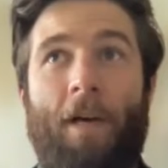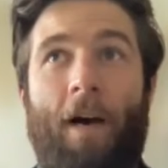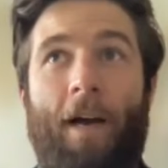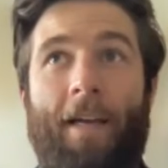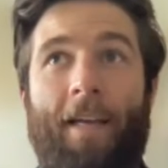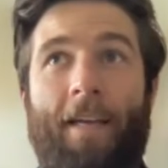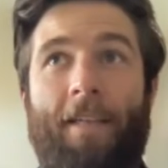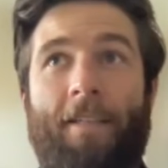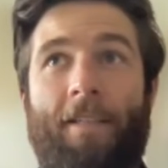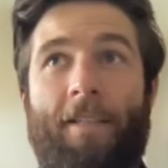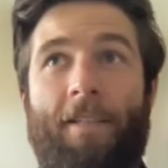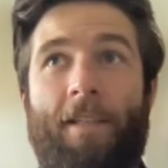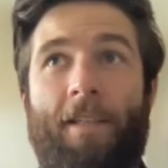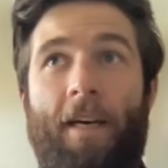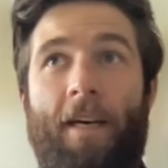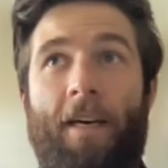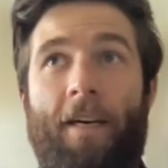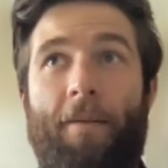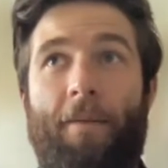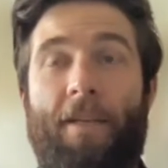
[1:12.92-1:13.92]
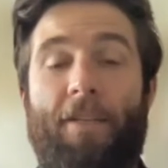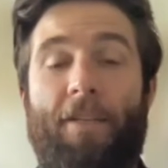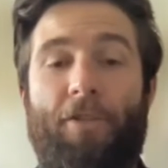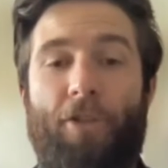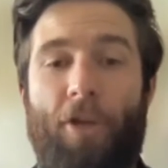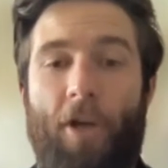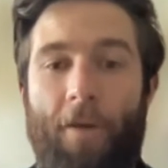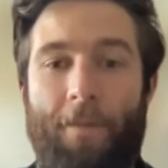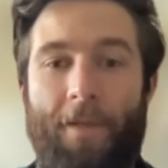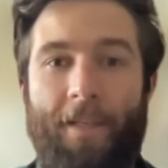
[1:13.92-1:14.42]
I guess in
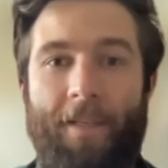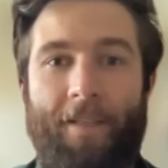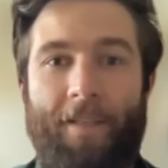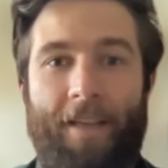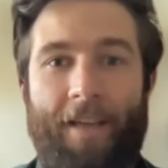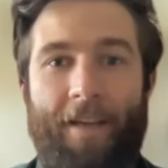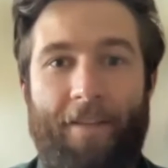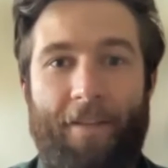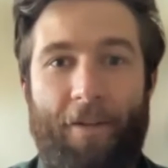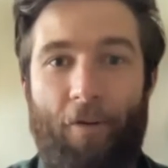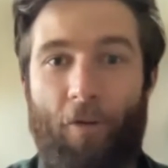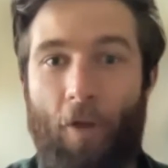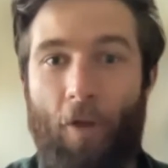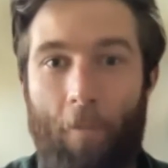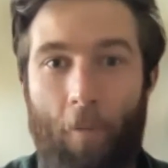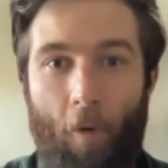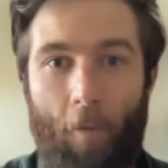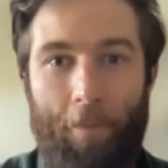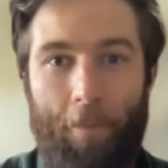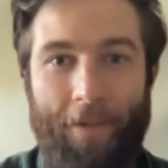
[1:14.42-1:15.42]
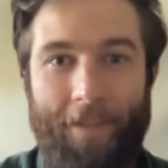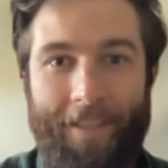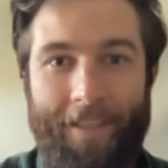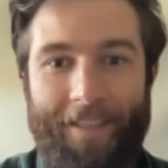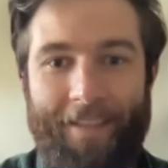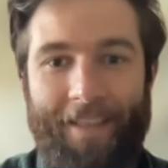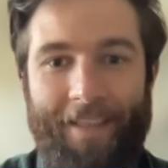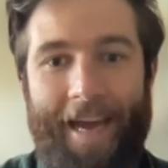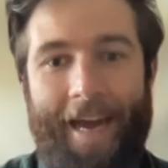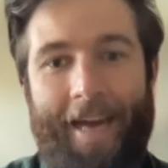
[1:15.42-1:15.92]
Germany they're a lot more
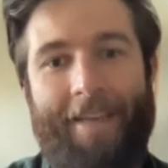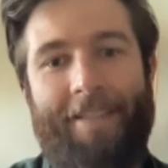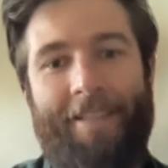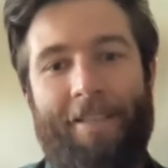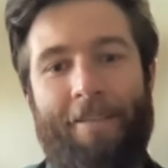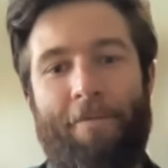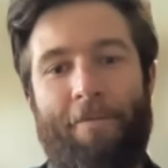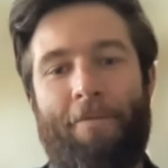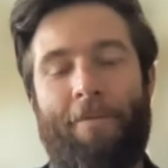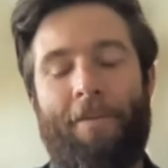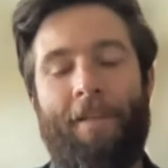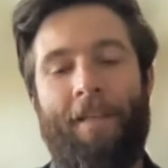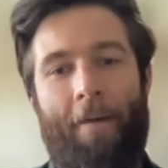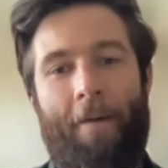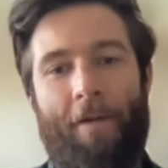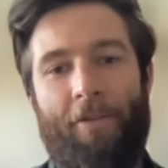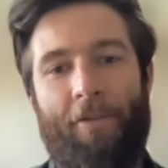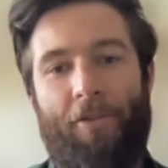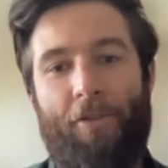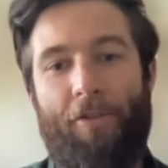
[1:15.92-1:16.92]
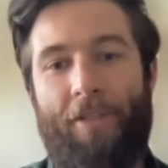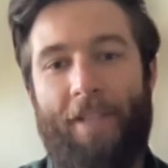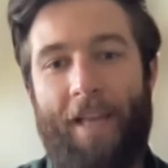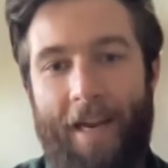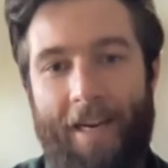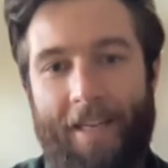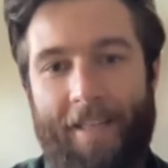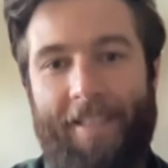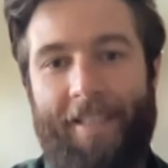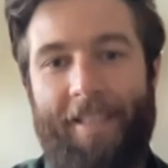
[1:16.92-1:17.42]
politically active, and so
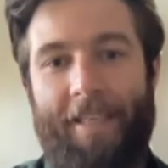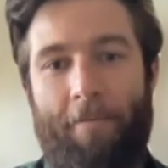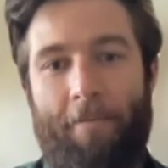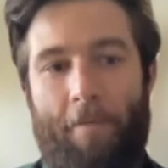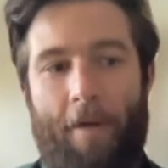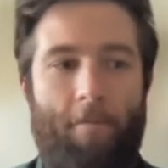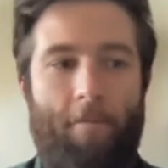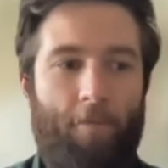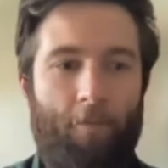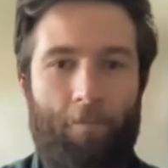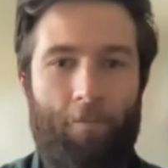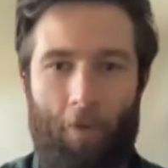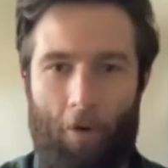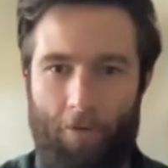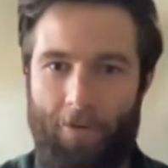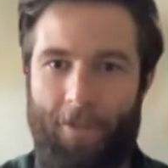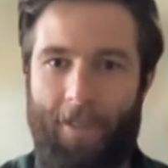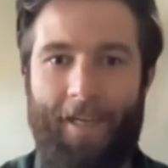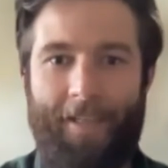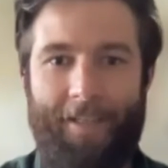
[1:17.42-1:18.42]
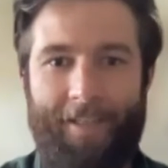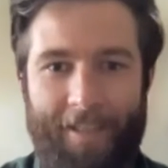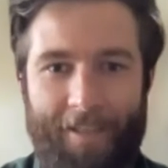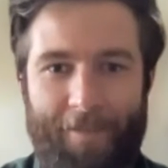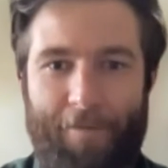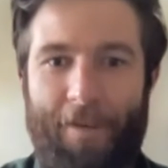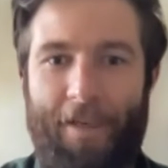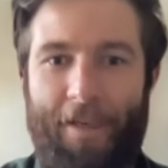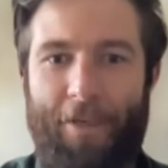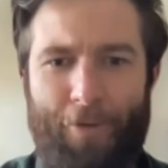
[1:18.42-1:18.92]
started seeing people
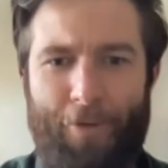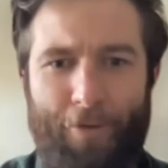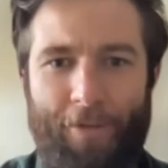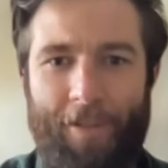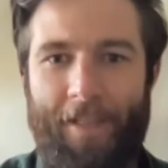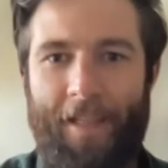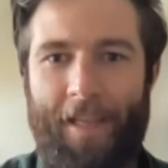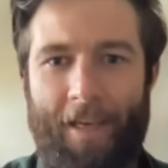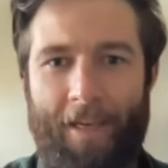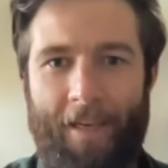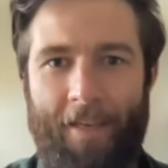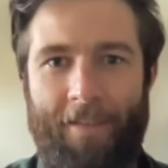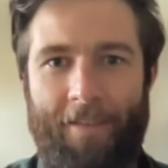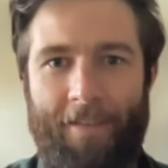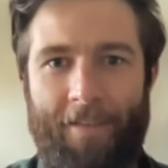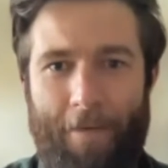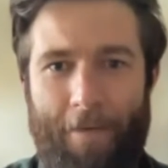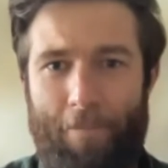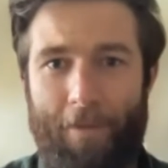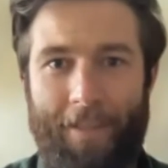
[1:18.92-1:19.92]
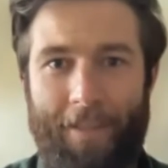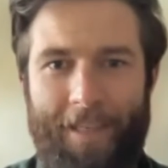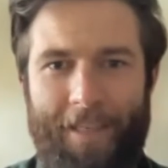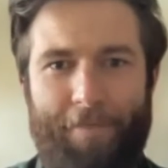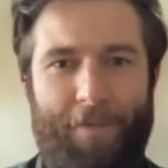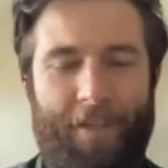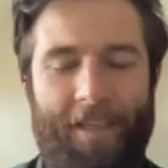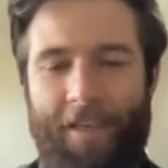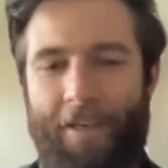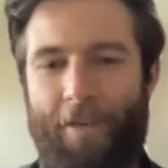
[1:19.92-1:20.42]
protesting for issues that they
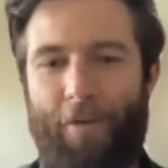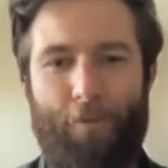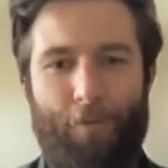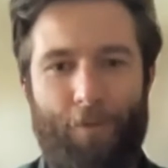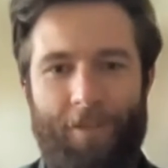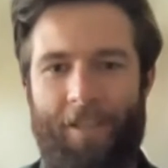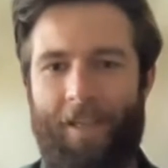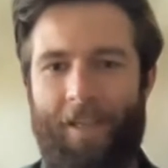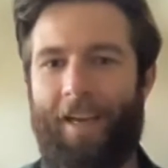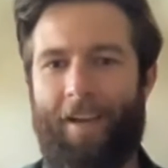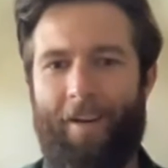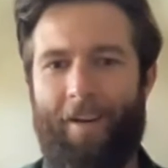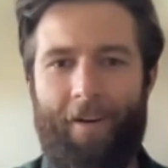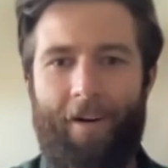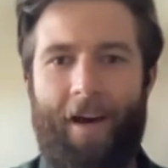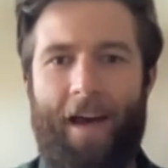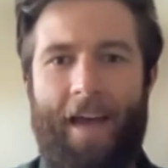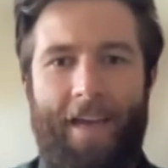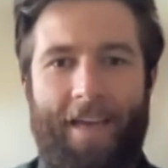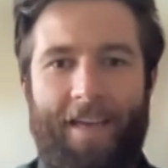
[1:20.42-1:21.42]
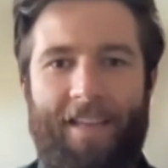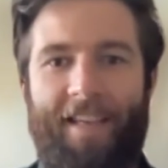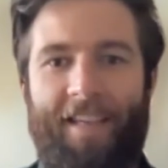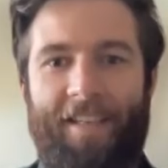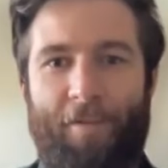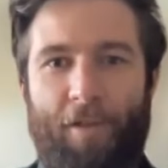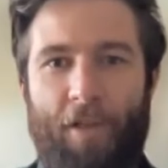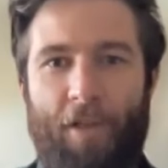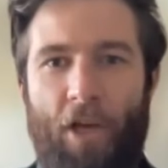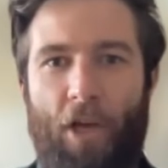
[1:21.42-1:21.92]
believed in, and it was like, oh hey,
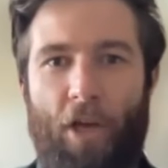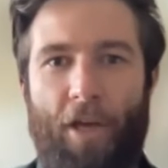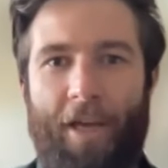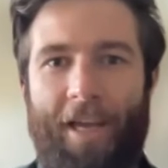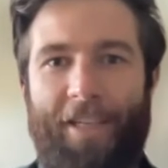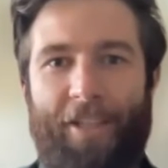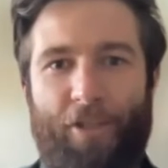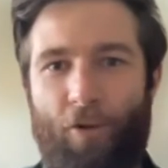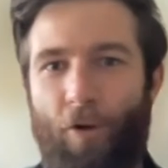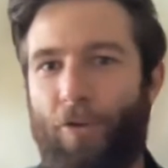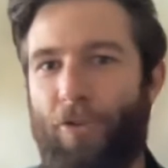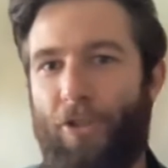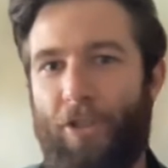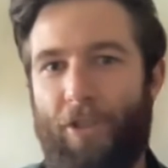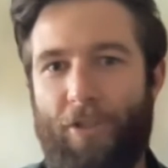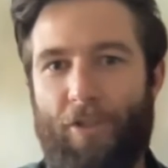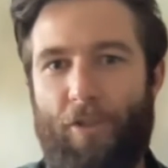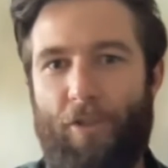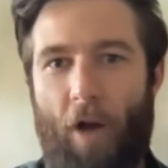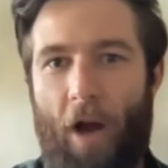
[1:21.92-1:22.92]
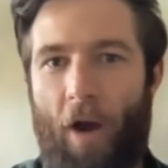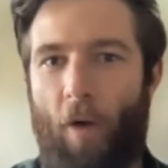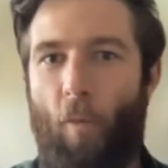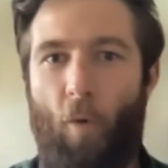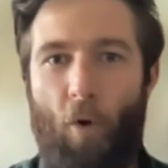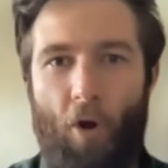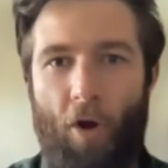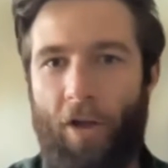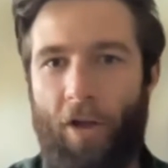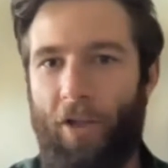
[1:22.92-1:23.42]
it's not just a
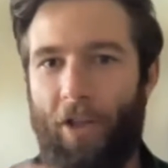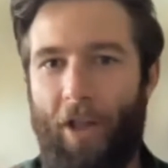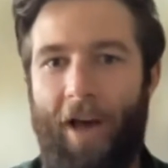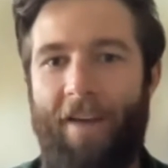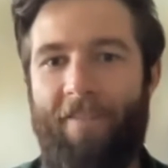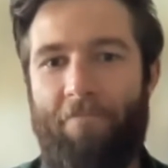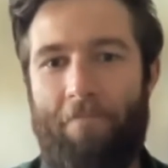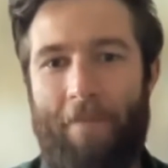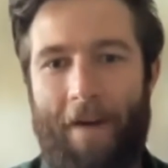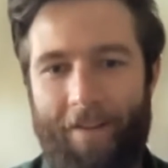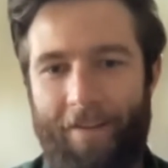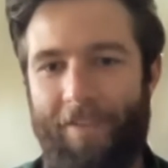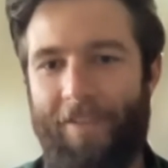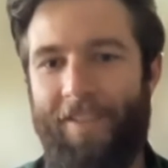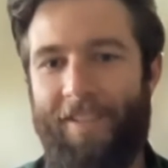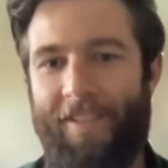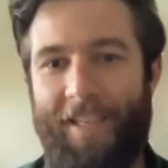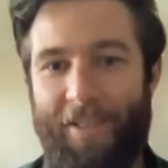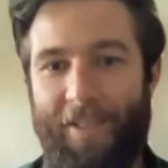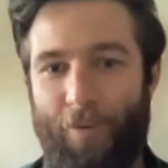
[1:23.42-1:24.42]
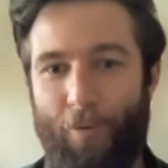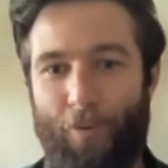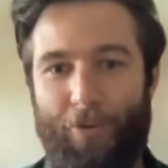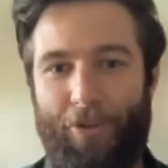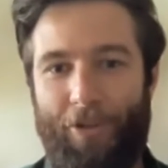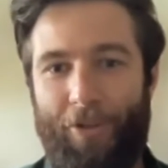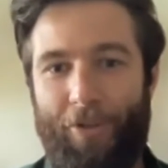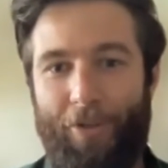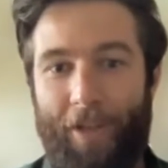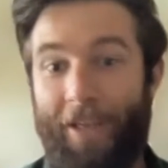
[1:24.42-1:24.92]
work-life balance, there's
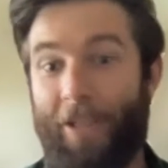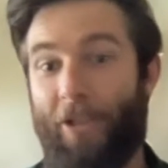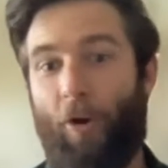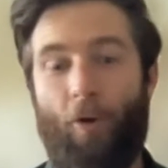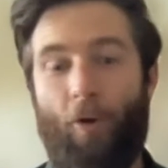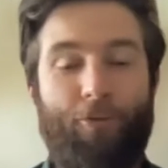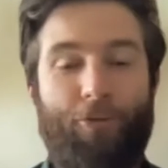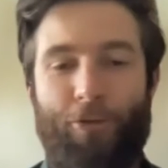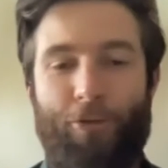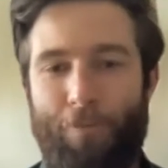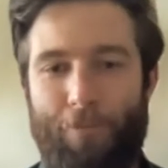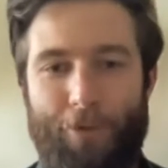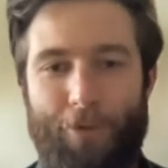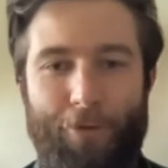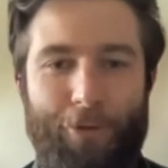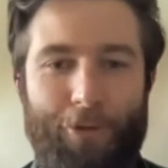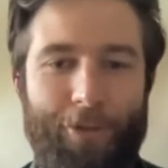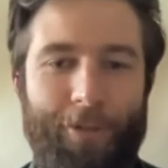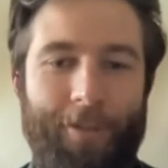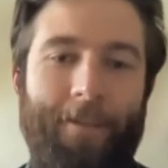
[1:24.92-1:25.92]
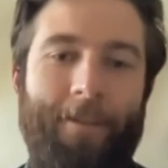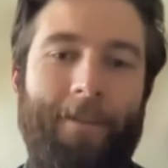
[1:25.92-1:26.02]
also like contribution.